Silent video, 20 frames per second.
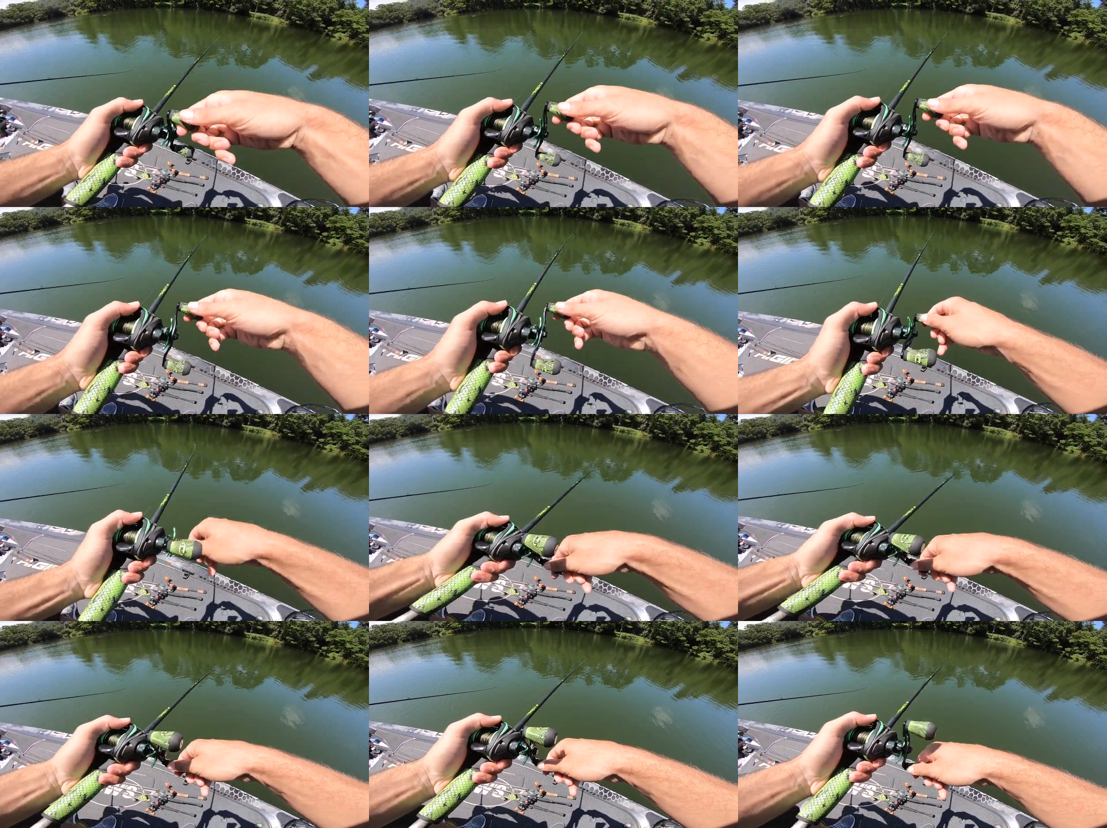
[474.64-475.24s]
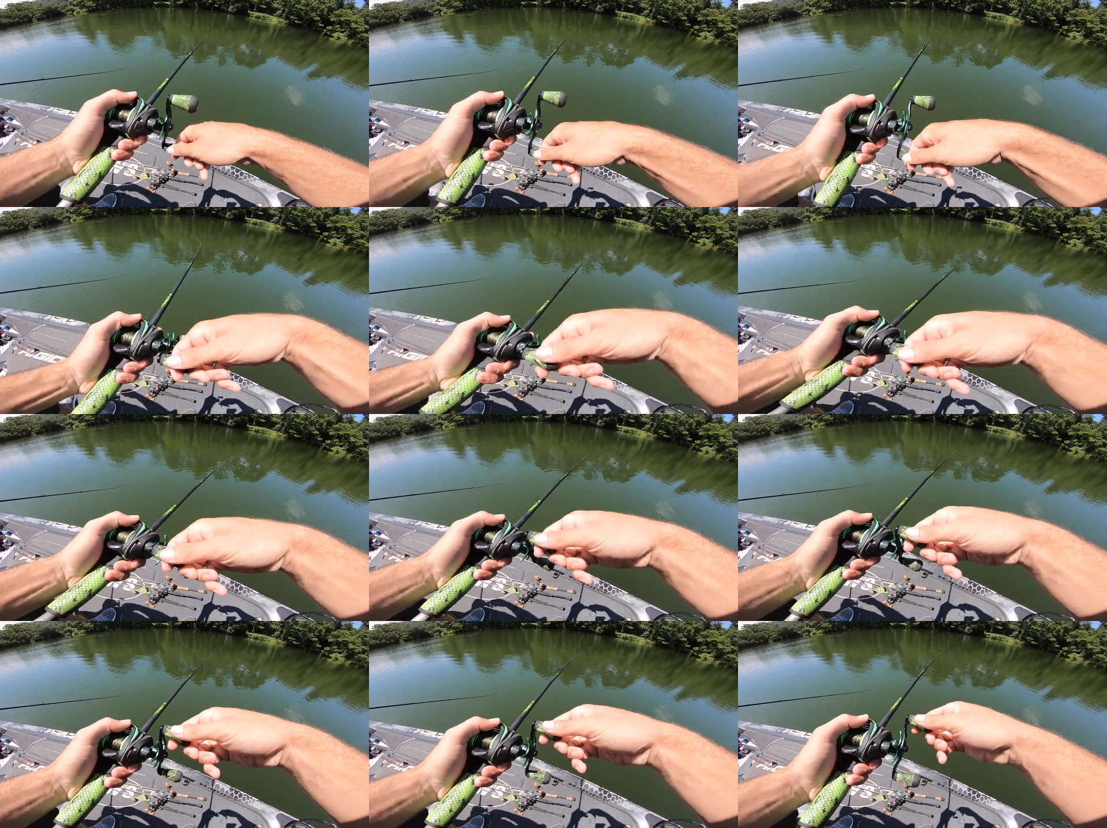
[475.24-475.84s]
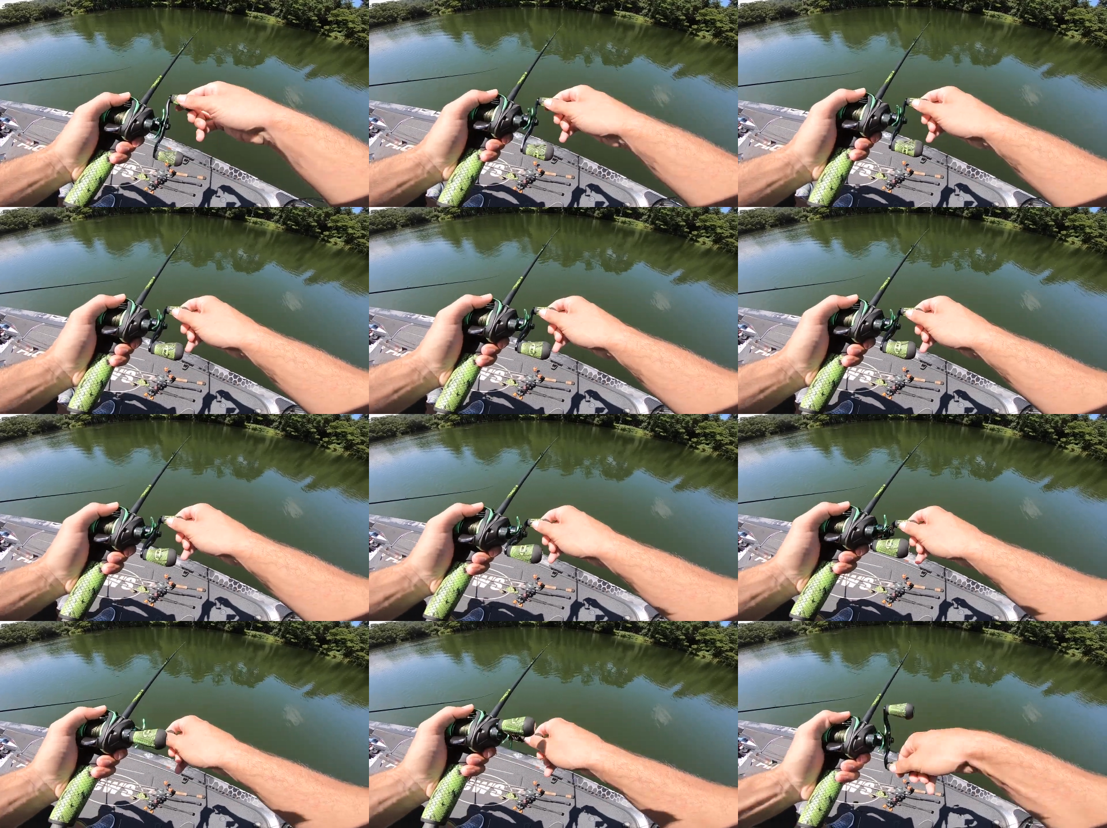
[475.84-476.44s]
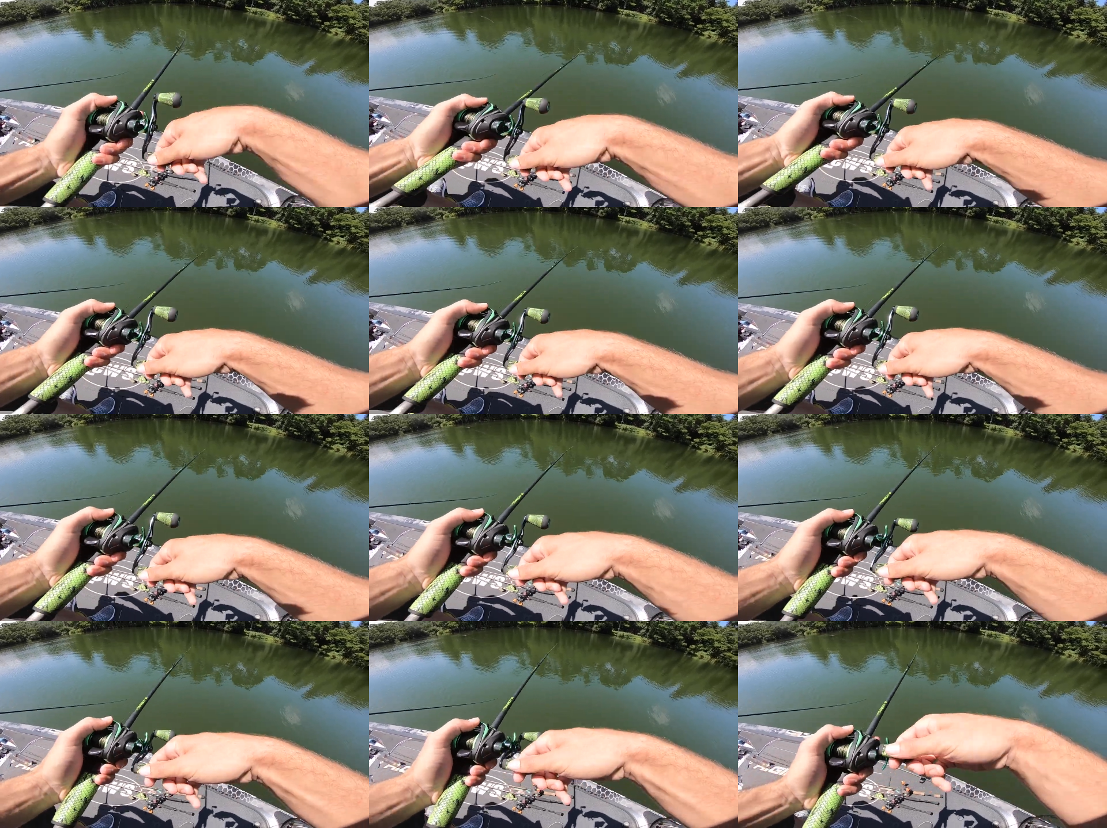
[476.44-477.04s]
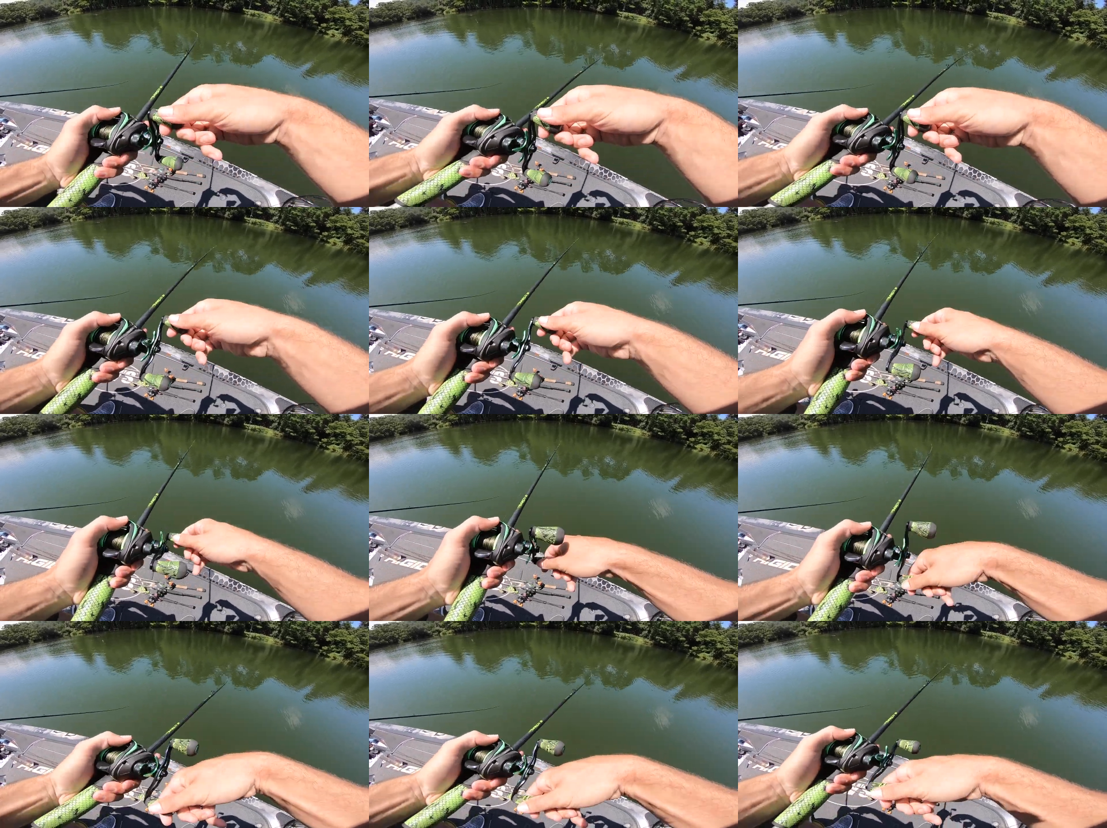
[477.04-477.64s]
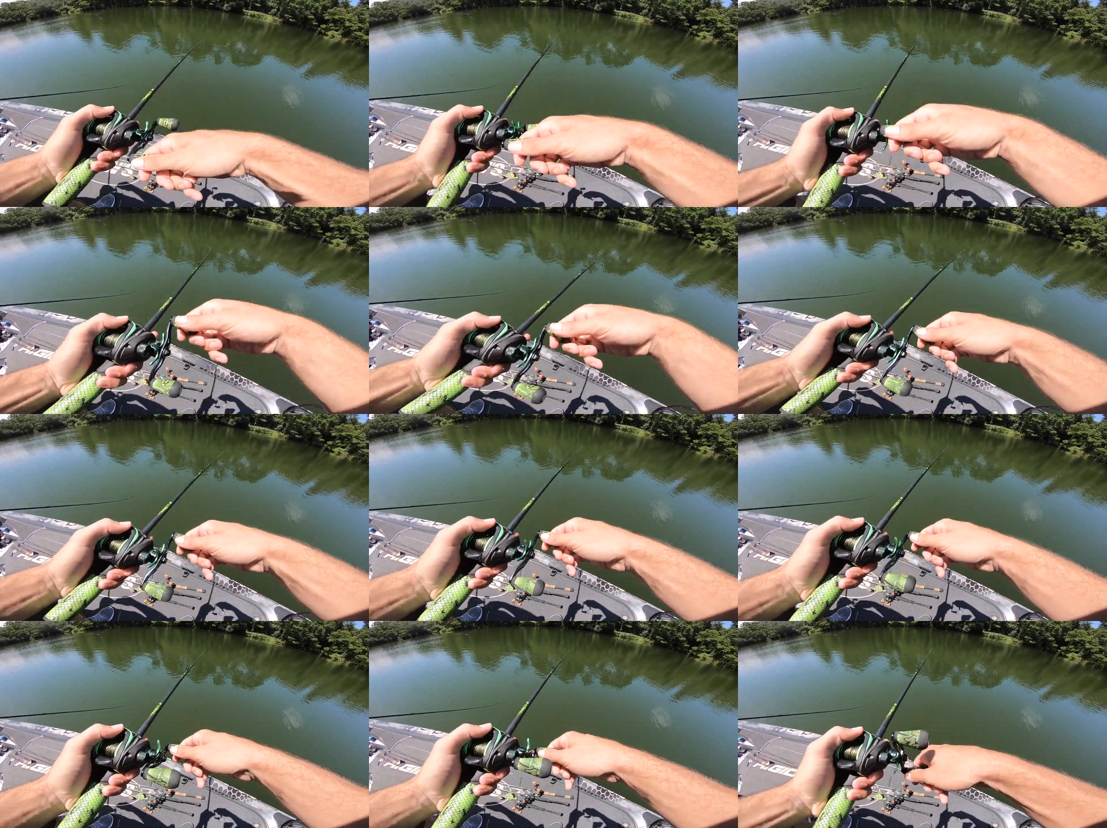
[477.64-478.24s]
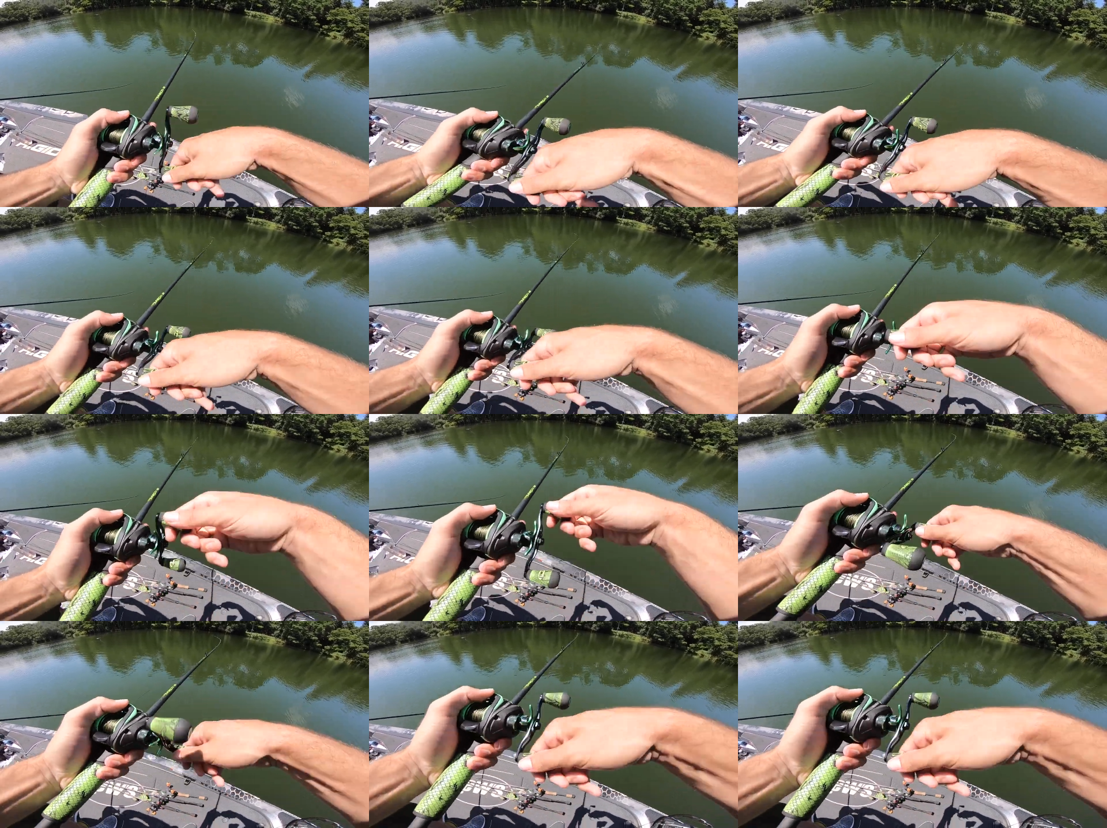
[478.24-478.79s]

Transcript: No face is visible, so there are no lips to read.